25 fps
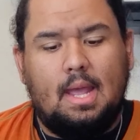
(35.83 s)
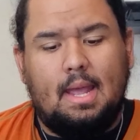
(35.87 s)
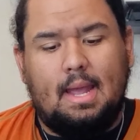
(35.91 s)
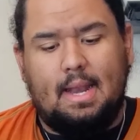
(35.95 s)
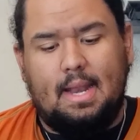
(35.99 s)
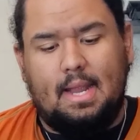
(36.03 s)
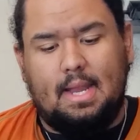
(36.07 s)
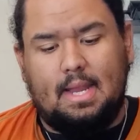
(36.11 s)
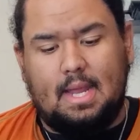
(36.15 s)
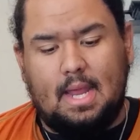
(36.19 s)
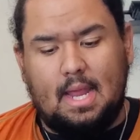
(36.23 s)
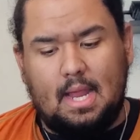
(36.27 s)

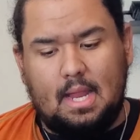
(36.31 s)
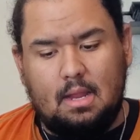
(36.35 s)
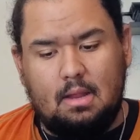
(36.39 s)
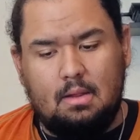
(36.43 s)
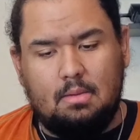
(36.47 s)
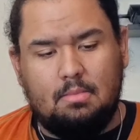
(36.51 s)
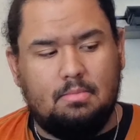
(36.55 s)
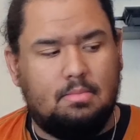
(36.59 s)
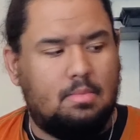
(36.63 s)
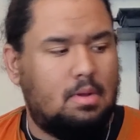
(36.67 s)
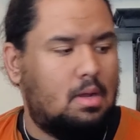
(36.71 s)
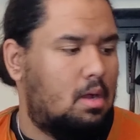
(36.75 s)
And it
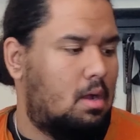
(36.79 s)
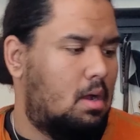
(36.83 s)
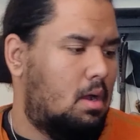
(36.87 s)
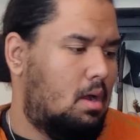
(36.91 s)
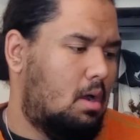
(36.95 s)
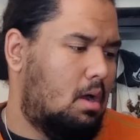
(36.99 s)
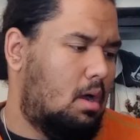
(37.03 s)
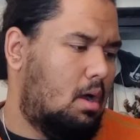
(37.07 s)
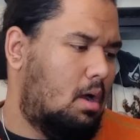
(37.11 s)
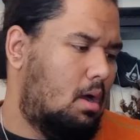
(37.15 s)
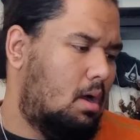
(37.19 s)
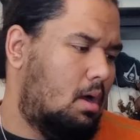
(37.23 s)
came
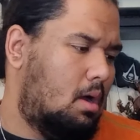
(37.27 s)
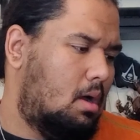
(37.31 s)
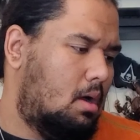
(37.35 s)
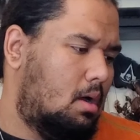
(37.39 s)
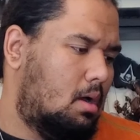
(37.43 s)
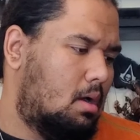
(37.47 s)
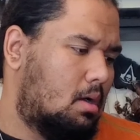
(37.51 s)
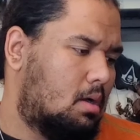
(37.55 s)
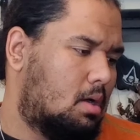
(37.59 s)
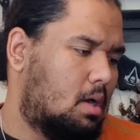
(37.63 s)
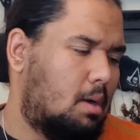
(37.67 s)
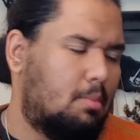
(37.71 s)

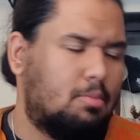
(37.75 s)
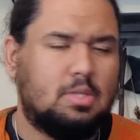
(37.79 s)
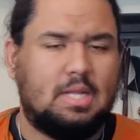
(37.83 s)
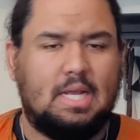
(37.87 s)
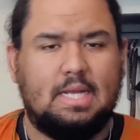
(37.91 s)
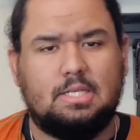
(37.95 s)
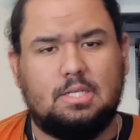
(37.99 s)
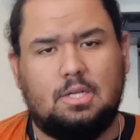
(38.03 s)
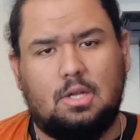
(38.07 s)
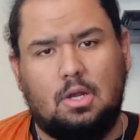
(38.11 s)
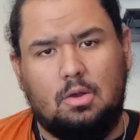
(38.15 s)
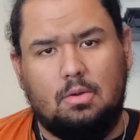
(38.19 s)
a couple
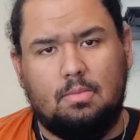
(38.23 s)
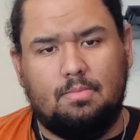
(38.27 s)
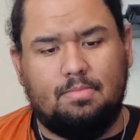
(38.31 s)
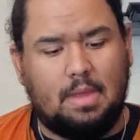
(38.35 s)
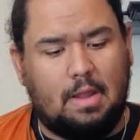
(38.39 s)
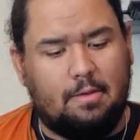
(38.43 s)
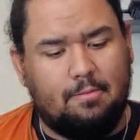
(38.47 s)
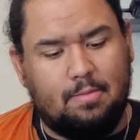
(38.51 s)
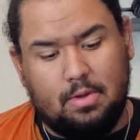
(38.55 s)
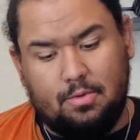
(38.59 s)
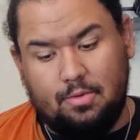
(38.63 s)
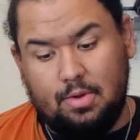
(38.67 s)
days ago.
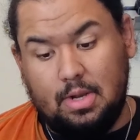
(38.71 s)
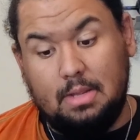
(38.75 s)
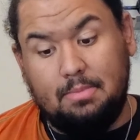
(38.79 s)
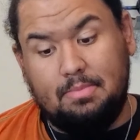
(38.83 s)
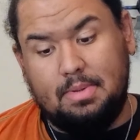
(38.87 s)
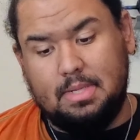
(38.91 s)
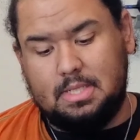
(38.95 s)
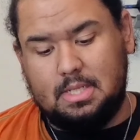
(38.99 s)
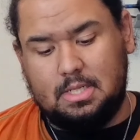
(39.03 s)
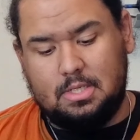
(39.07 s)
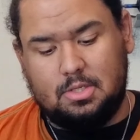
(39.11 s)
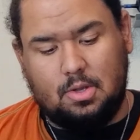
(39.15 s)
I've been really
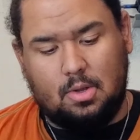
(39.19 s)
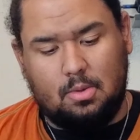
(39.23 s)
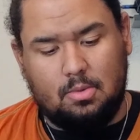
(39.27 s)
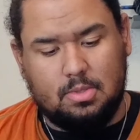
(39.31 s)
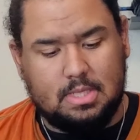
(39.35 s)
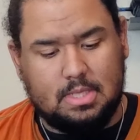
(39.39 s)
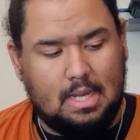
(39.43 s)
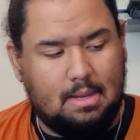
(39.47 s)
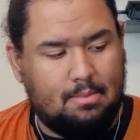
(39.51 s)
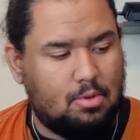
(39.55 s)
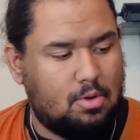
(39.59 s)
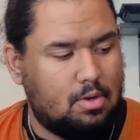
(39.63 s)
busy, so I
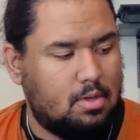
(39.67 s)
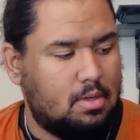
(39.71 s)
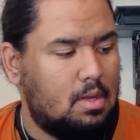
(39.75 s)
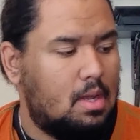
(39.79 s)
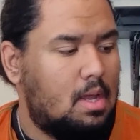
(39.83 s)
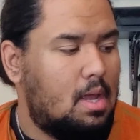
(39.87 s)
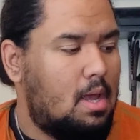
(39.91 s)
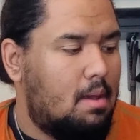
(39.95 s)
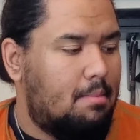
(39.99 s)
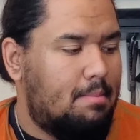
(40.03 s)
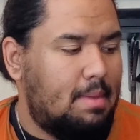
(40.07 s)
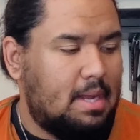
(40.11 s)
wasn't able to
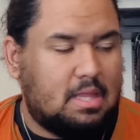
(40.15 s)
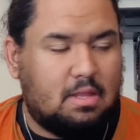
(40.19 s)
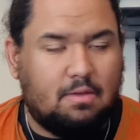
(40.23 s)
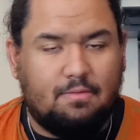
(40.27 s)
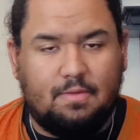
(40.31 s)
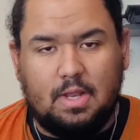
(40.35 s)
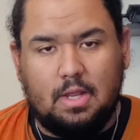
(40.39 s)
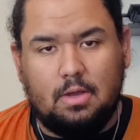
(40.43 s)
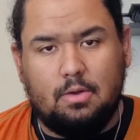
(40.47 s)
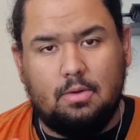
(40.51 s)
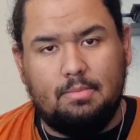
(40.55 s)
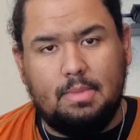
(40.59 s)
make the
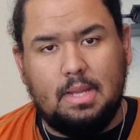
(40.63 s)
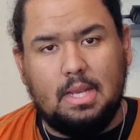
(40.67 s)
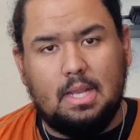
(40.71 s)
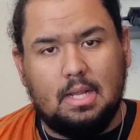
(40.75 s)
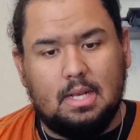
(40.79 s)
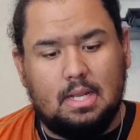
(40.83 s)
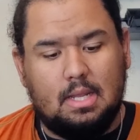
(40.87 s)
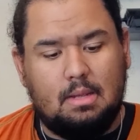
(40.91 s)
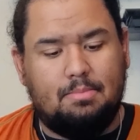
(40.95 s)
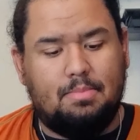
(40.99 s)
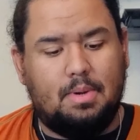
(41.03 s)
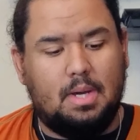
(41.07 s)
video
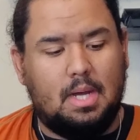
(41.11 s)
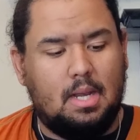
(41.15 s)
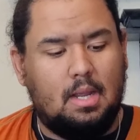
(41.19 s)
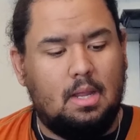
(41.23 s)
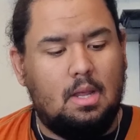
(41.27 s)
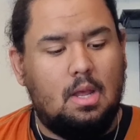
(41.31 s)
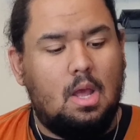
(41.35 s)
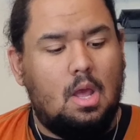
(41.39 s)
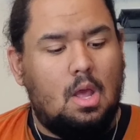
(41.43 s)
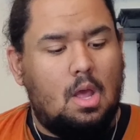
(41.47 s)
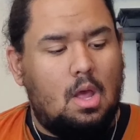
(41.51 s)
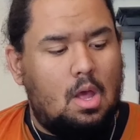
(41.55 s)
immediately, but
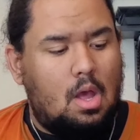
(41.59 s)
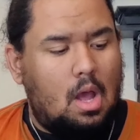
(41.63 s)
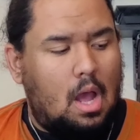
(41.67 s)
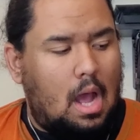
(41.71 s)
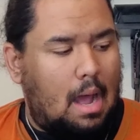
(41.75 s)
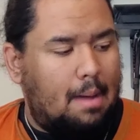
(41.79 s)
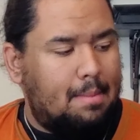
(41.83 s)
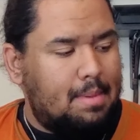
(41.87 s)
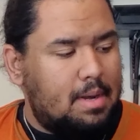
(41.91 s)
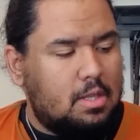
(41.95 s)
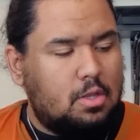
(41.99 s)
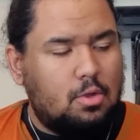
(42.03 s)

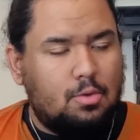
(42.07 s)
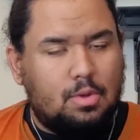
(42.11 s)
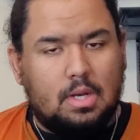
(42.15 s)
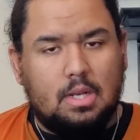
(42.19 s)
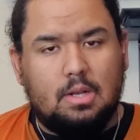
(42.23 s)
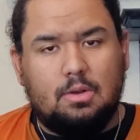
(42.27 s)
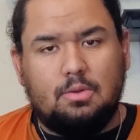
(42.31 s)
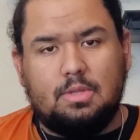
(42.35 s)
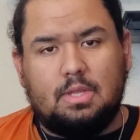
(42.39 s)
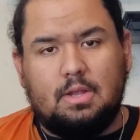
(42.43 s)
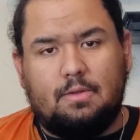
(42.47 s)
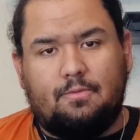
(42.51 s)
I'm gonna do it a
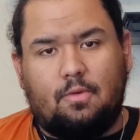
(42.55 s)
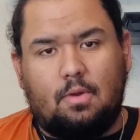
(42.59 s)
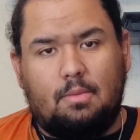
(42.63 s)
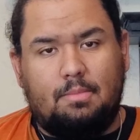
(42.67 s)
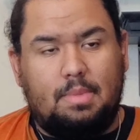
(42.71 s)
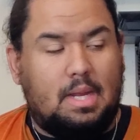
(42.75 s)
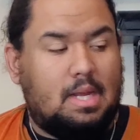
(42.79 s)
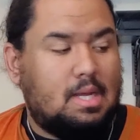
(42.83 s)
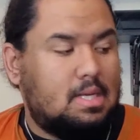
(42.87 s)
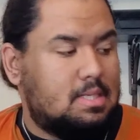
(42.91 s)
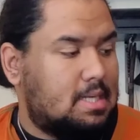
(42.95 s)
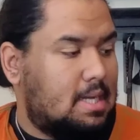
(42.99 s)
little different
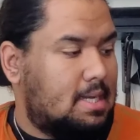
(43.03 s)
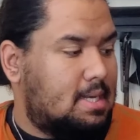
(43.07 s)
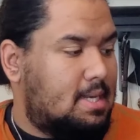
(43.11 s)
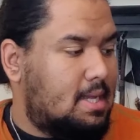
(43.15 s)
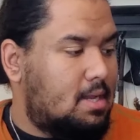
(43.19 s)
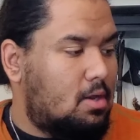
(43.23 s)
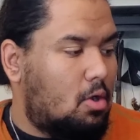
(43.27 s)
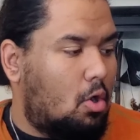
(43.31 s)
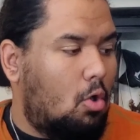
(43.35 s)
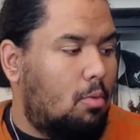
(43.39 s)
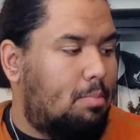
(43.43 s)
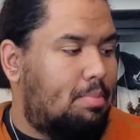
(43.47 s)
because I
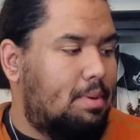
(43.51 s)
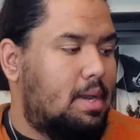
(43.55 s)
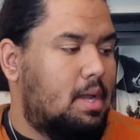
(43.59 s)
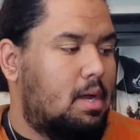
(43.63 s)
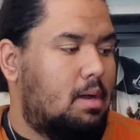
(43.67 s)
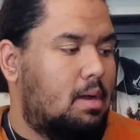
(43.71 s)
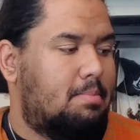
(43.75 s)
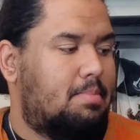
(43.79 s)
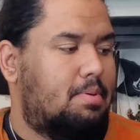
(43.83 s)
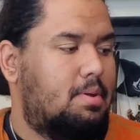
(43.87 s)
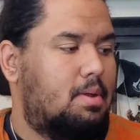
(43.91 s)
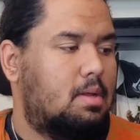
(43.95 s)
did open
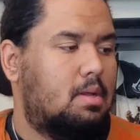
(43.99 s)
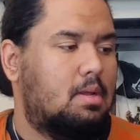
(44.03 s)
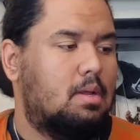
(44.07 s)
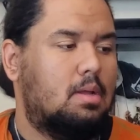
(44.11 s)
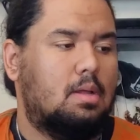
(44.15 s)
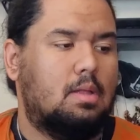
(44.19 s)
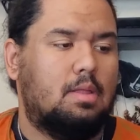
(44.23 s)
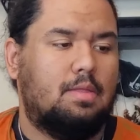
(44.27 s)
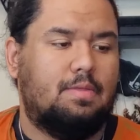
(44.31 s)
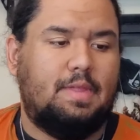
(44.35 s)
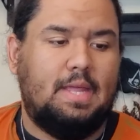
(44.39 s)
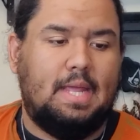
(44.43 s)
up
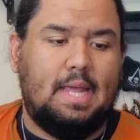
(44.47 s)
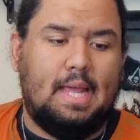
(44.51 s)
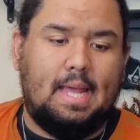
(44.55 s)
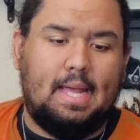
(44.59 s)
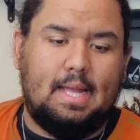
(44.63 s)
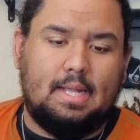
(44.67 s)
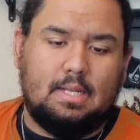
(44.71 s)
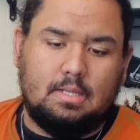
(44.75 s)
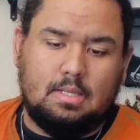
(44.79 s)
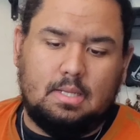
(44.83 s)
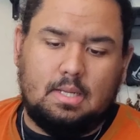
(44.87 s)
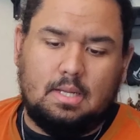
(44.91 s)
the
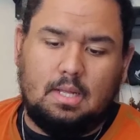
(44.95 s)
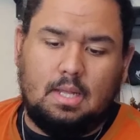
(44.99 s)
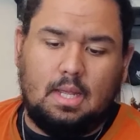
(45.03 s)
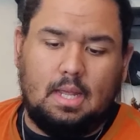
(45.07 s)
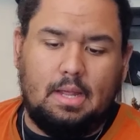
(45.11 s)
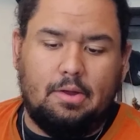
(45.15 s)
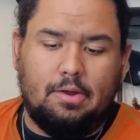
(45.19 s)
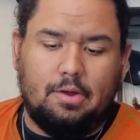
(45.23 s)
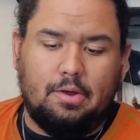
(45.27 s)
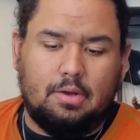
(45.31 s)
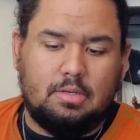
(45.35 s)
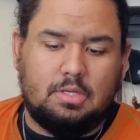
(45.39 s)
end
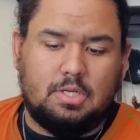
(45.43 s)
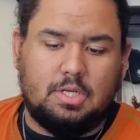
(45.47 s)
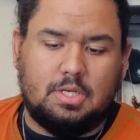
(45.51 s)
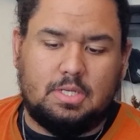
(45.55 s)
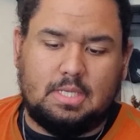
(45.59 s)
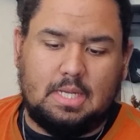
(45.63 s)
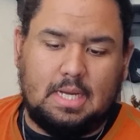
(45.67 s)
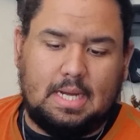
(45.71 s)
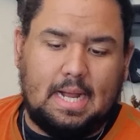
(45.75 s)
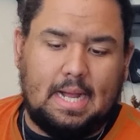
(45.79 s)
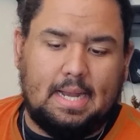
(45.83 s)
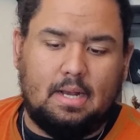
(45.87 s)
here
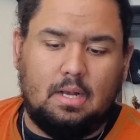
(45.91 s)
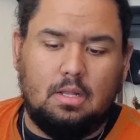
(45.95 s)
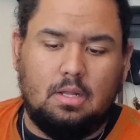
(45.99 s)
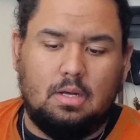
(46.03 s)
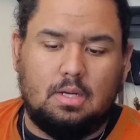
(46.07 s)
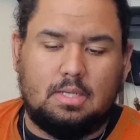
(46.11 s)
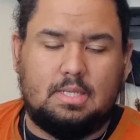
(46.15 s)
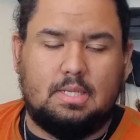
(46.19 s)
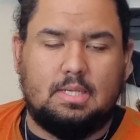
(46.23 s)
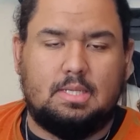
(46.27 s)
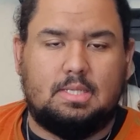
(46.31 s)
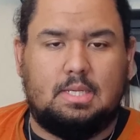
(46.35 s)
just to kind of
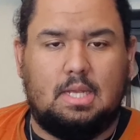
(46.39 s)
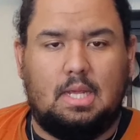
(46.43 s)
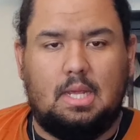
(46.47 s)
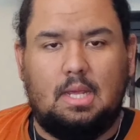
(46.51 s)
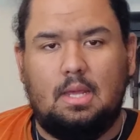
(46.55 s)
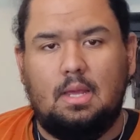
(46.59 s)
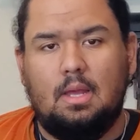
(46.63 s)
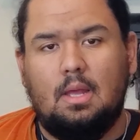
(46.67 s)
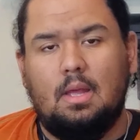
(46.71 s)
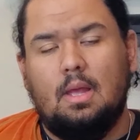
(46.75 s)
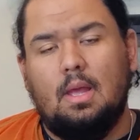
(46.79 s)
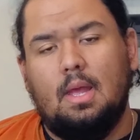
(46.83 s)
look to
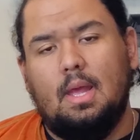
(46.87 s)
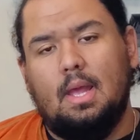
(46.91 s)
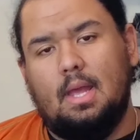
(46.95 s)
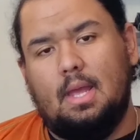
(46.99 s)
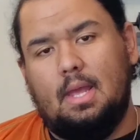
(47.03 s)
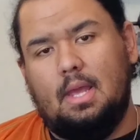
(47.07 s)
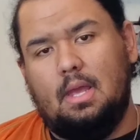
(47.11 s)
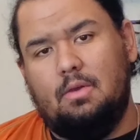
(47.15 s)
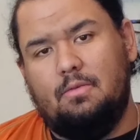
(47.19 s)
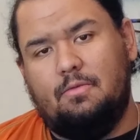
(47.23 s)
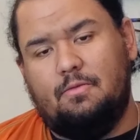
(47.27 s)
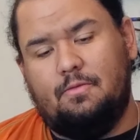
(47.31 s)
see
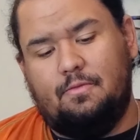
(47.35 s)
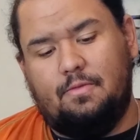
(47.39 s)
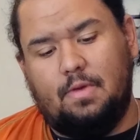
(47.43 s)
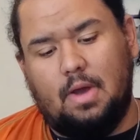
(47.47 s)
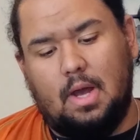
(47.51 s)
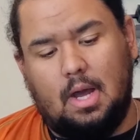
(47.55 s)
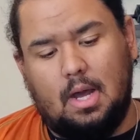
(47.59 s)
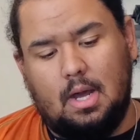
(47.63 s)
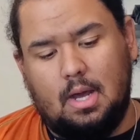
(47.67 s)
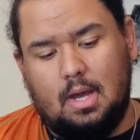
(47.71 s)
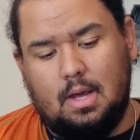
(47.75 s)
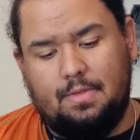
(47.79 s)
if
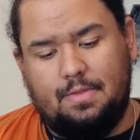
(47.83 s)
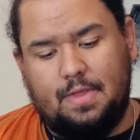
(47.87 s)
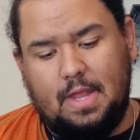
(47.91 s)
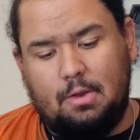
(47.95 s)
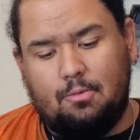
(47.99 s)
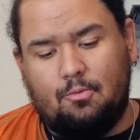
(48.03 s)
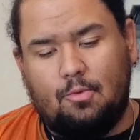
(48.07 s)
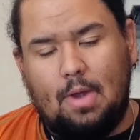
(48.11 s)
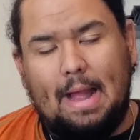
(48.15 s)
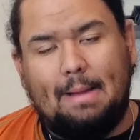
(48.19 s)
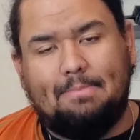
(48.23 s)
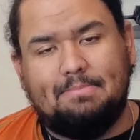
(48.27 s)

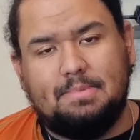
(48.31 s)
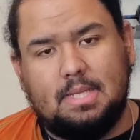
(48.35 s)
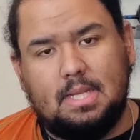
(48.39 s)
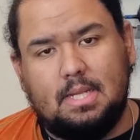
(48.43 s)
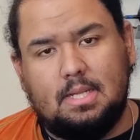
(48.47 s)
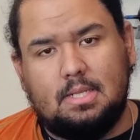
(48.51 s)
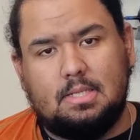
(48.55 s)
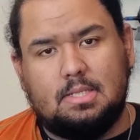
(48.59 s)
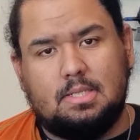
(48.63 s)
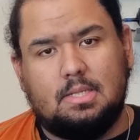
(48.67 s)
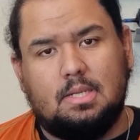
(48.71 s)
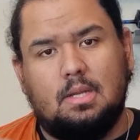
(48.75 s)
they wrapped
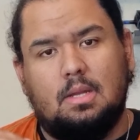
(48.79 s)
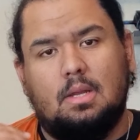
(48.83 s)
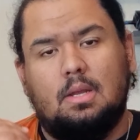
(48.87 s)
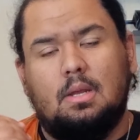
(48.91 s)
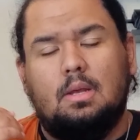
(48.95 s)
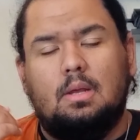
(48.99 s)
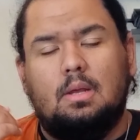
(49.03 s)
it